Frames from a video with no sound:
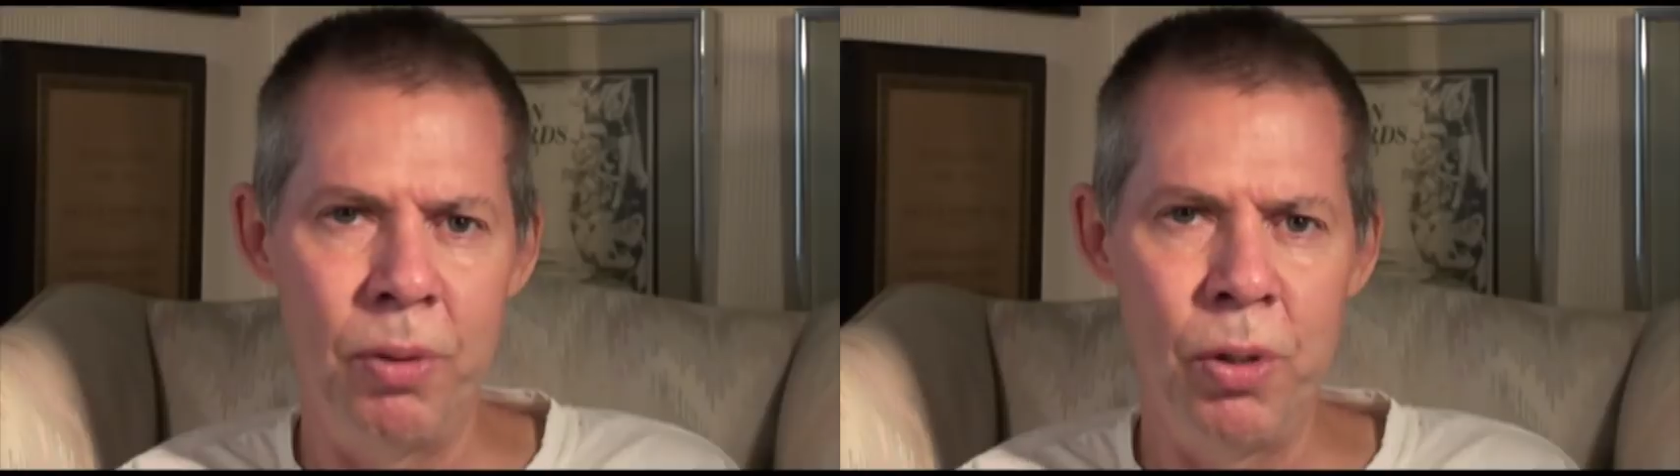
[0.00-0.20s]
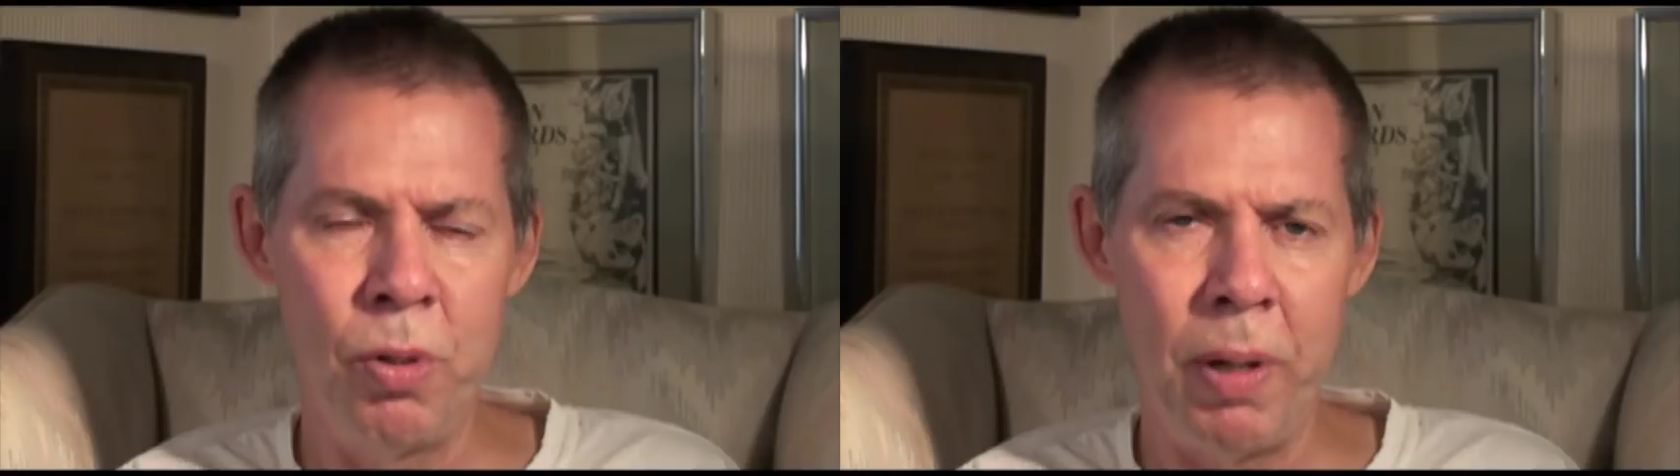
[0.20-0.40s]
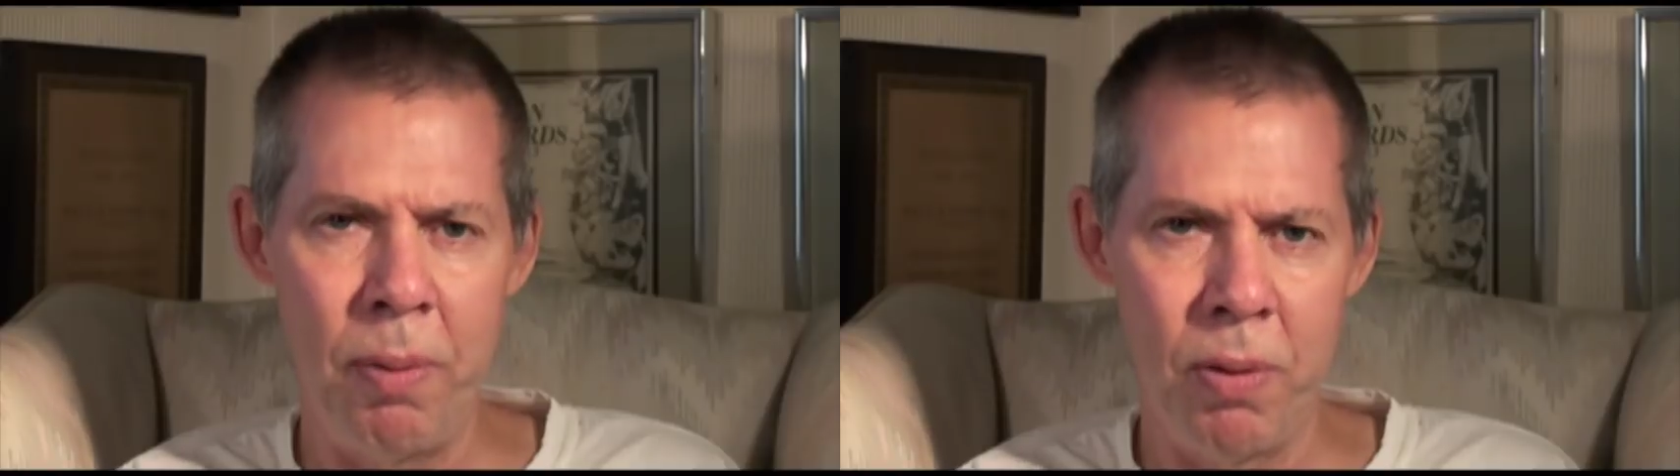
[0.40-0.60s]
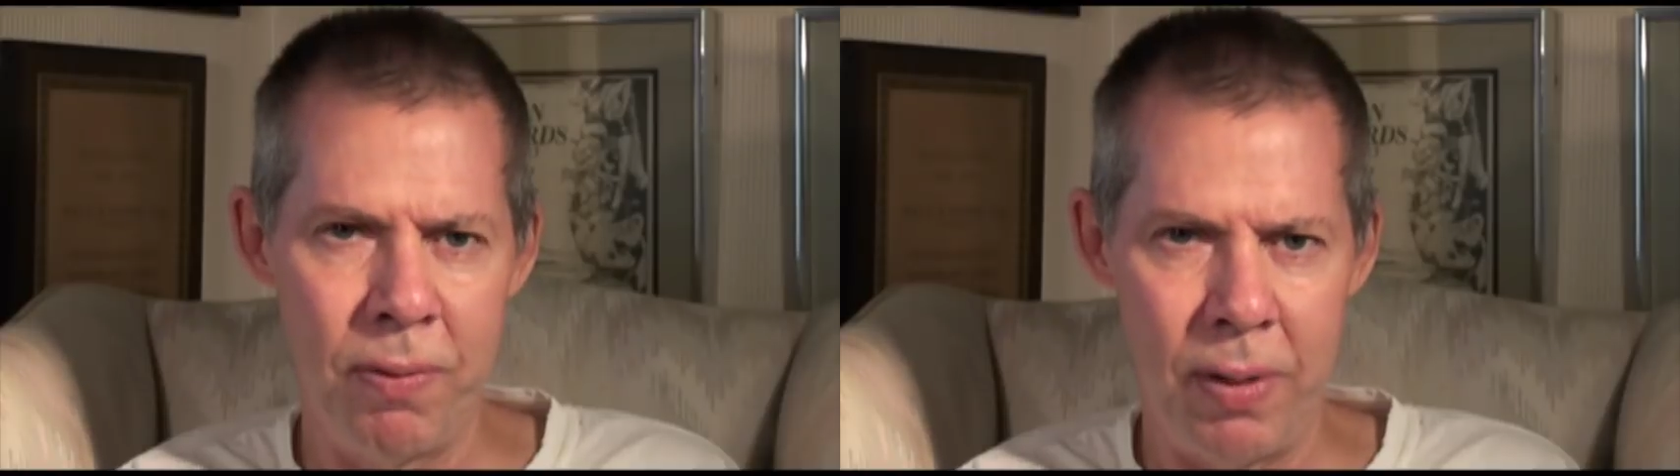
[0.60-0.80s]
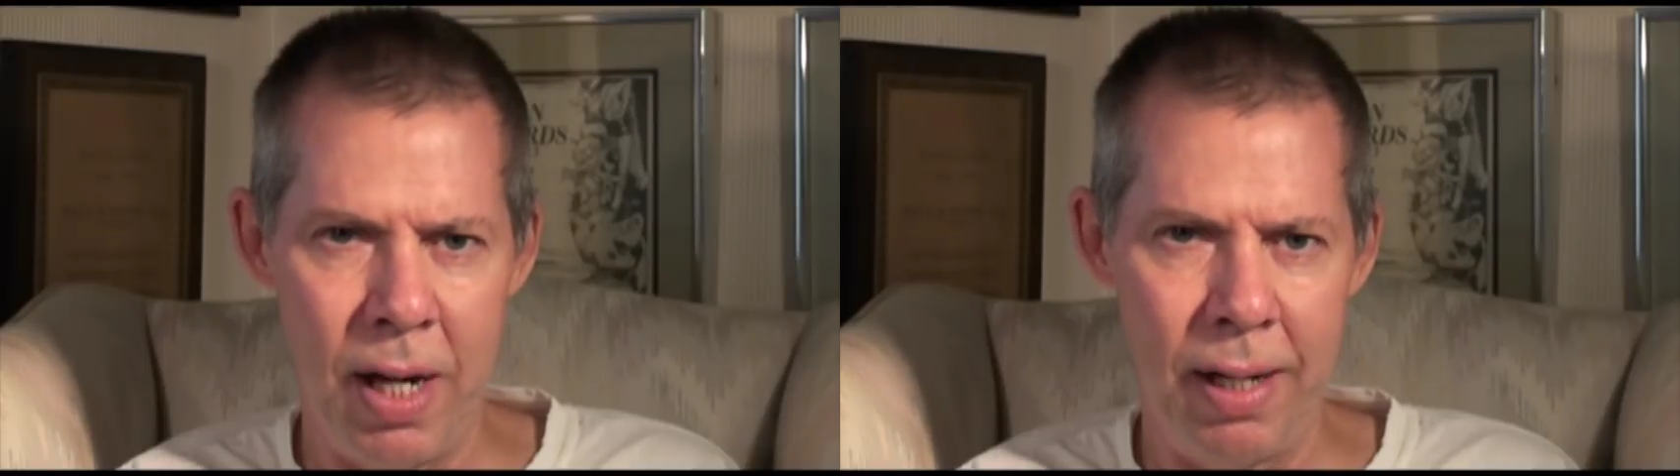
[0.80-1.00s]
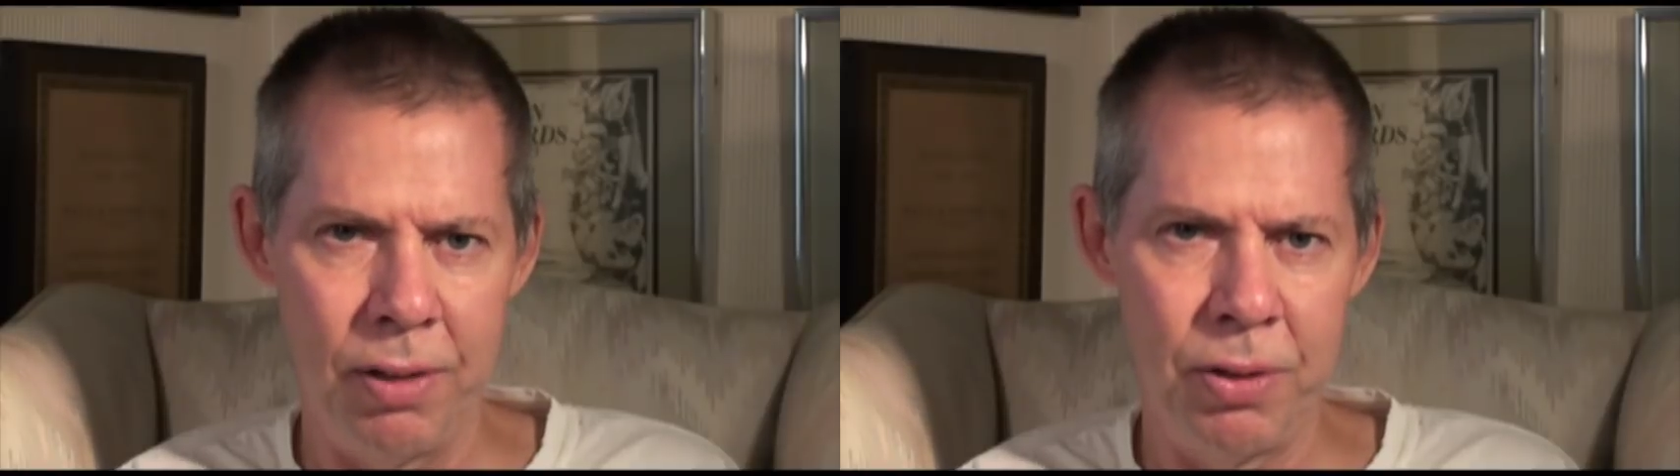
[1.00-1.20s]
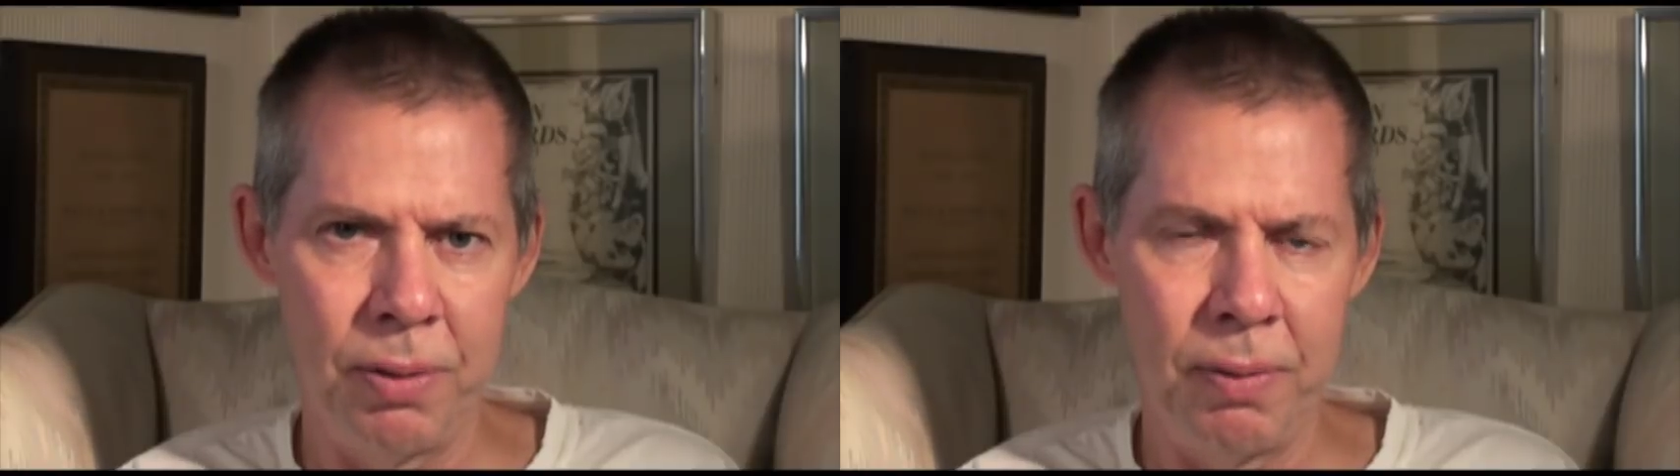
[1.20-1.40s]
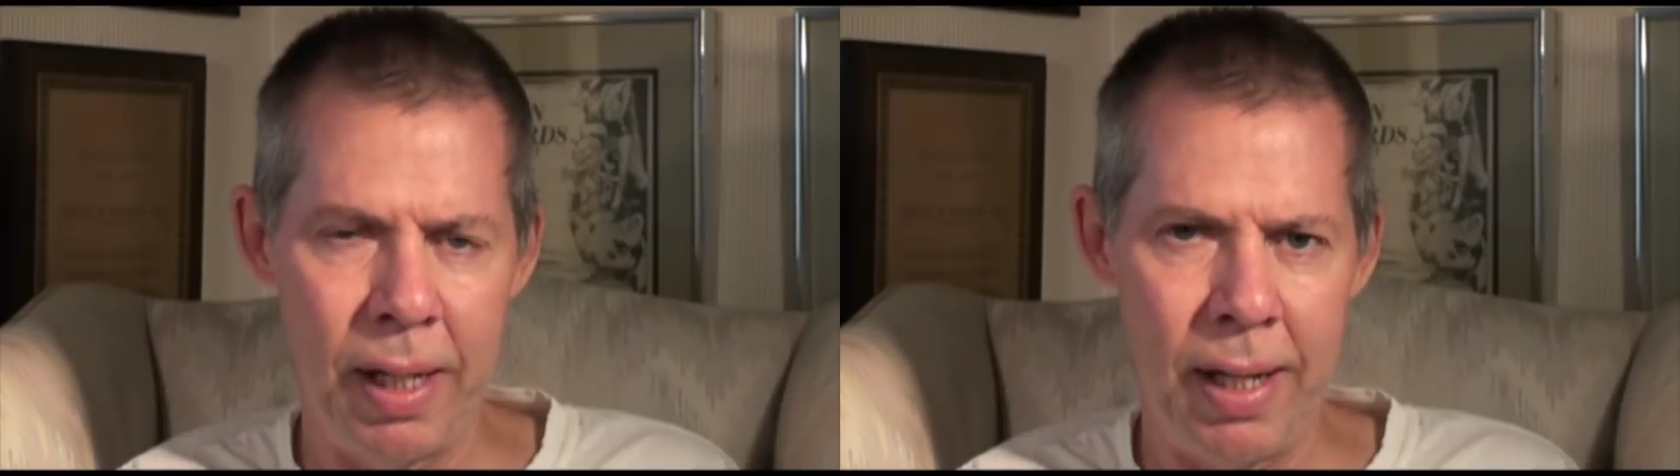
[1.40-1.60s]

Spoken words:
newspaper files,